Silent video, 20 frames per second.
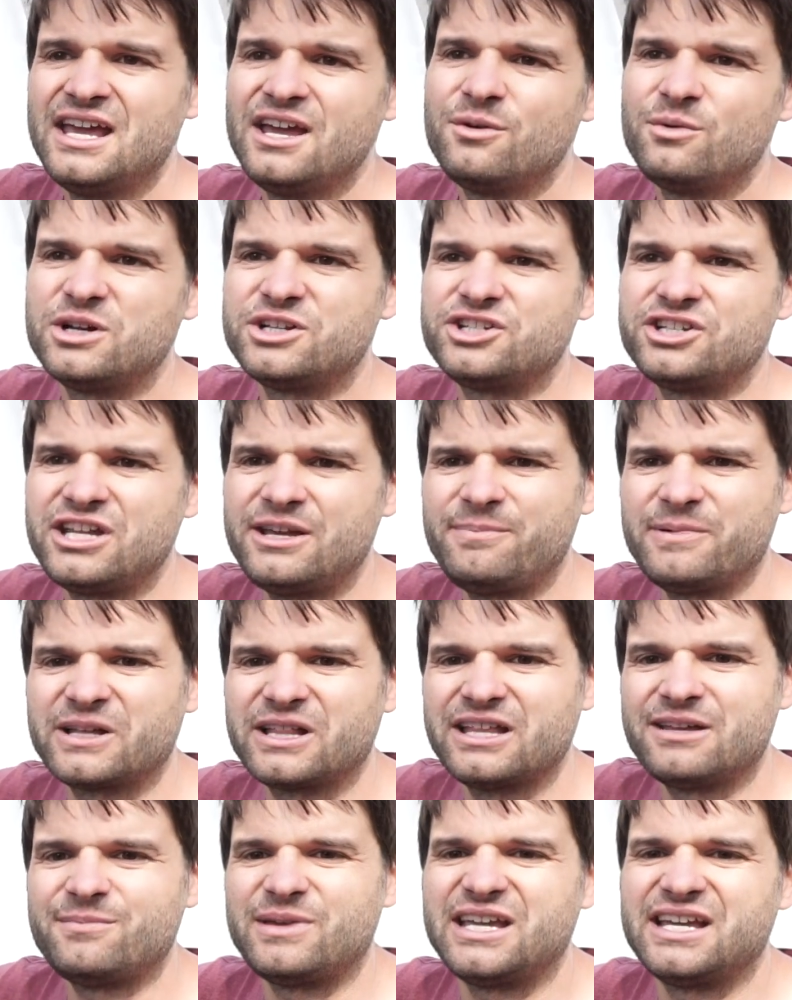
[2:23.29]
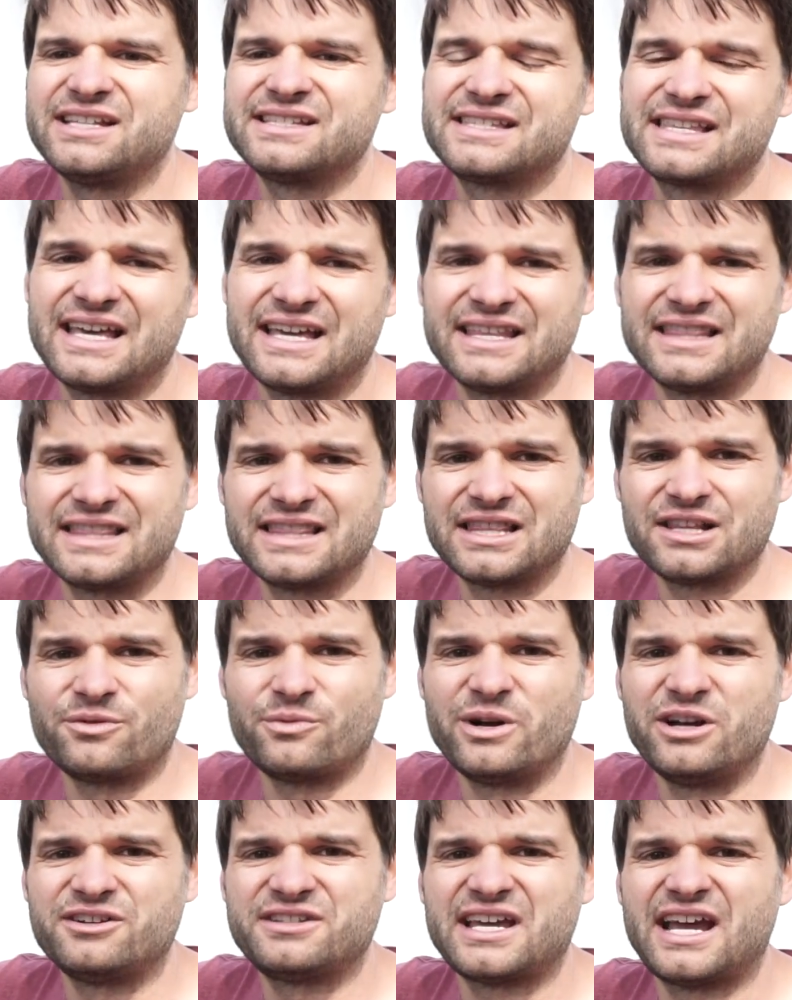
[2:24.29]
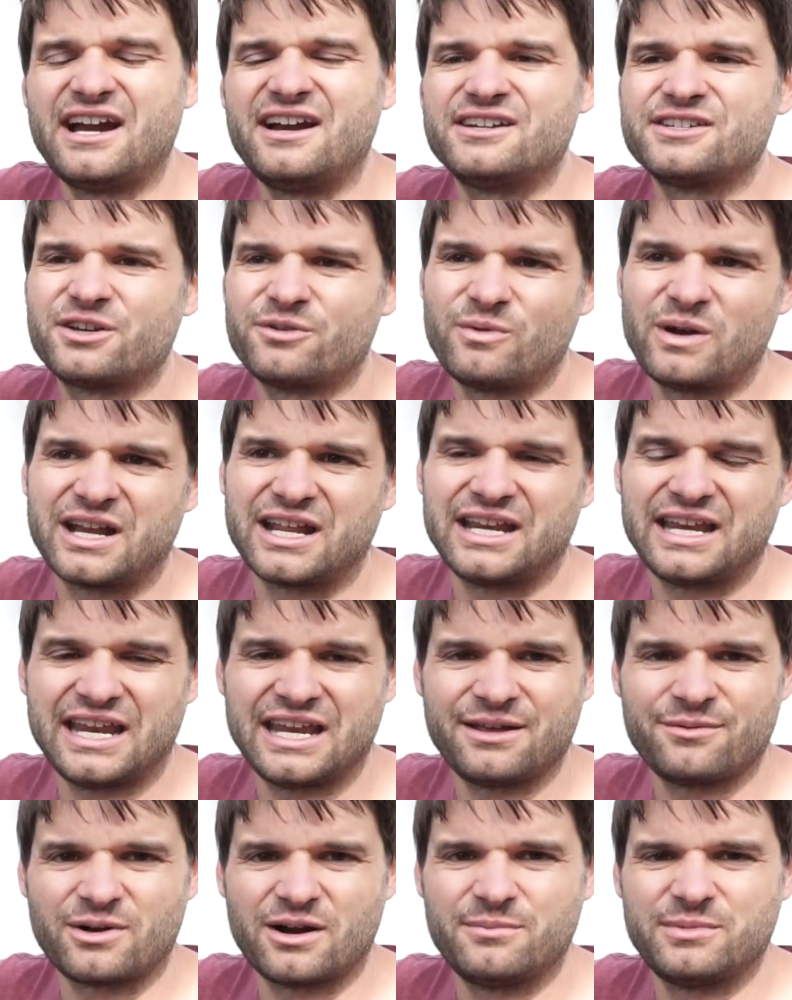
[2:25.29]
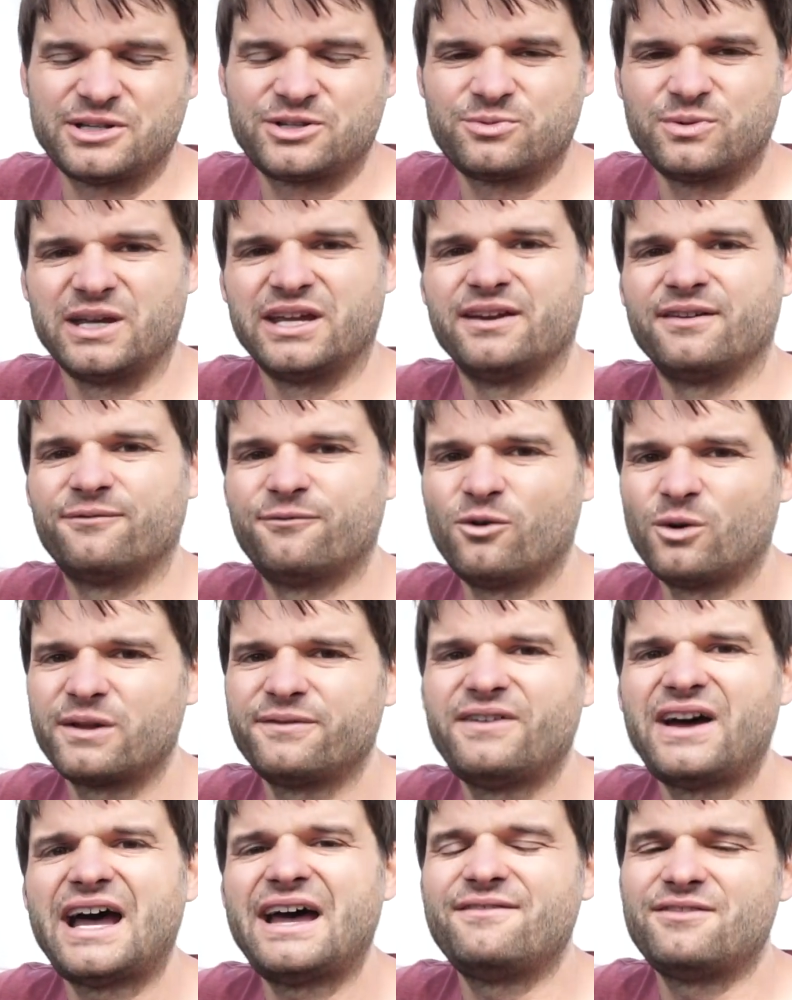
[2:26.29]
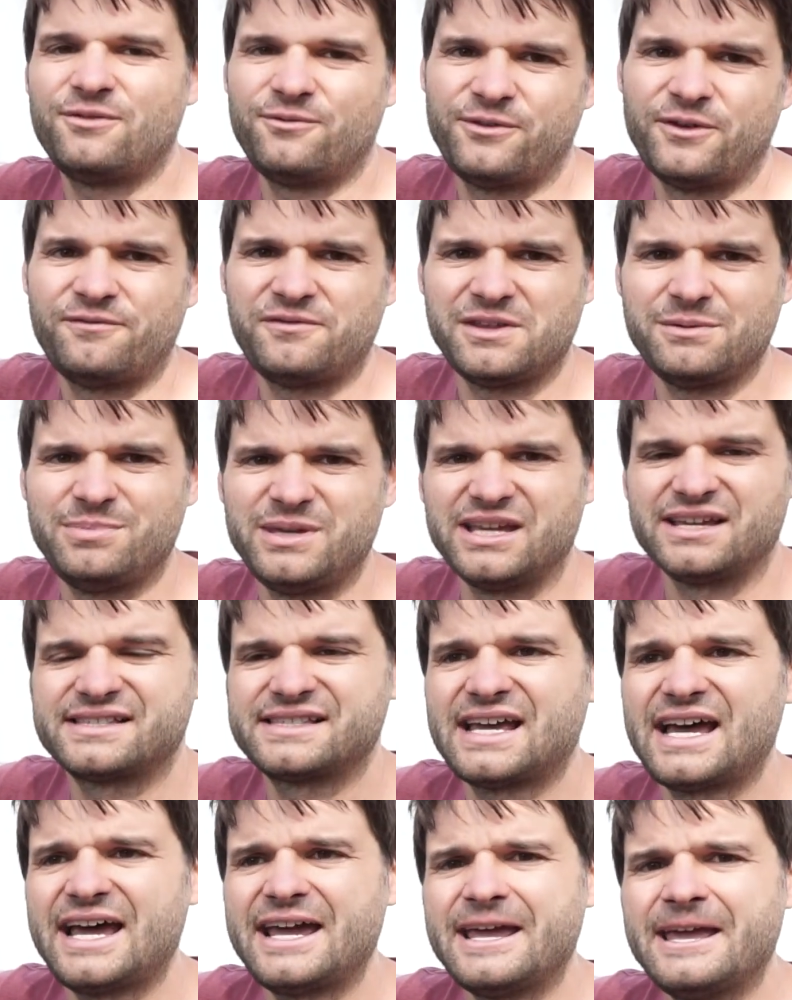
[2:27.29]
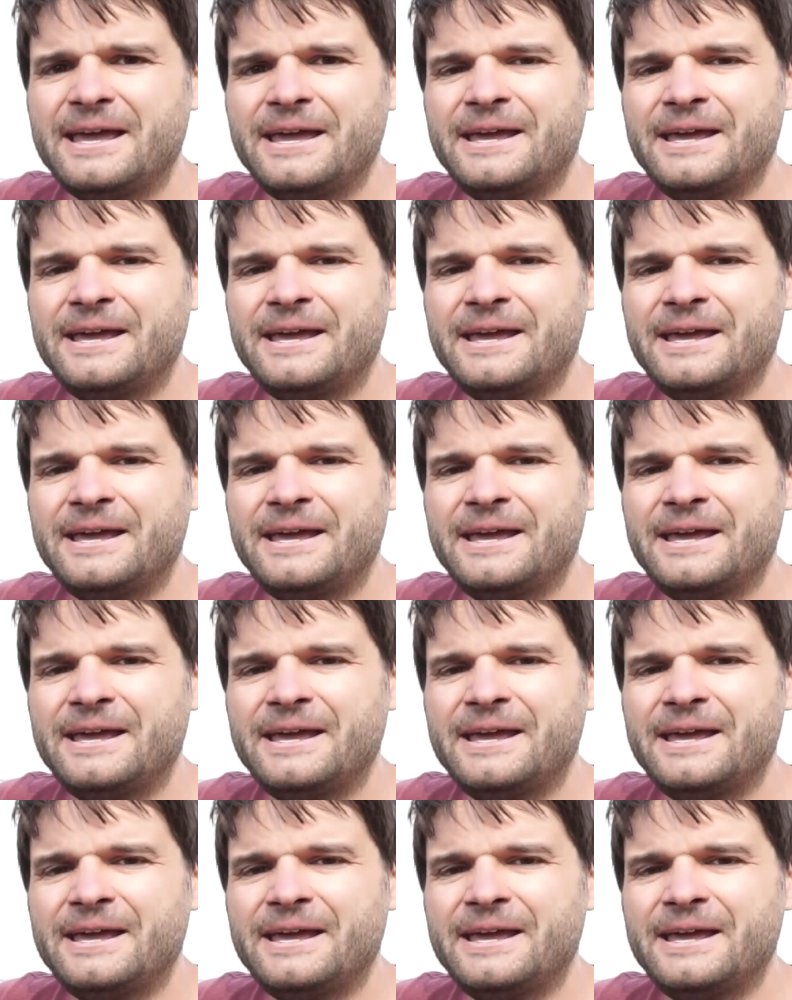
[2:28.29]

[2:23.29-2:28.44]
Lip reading: which typically means that the rear tires are running anywhere between 45 and 50 PSI.